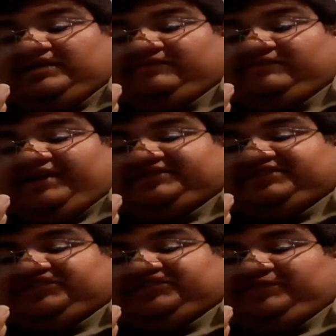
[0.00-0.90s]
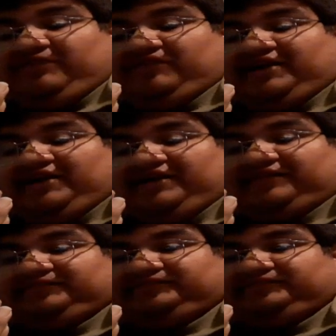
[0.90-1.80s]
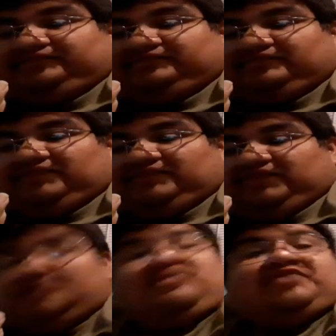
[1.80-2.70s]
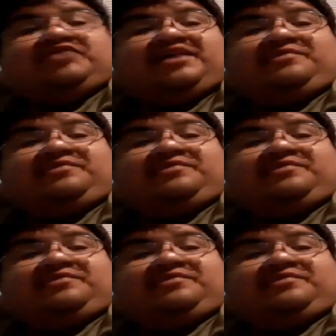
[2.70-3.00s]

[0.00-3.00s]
Battle Sister Mocha. Mocha.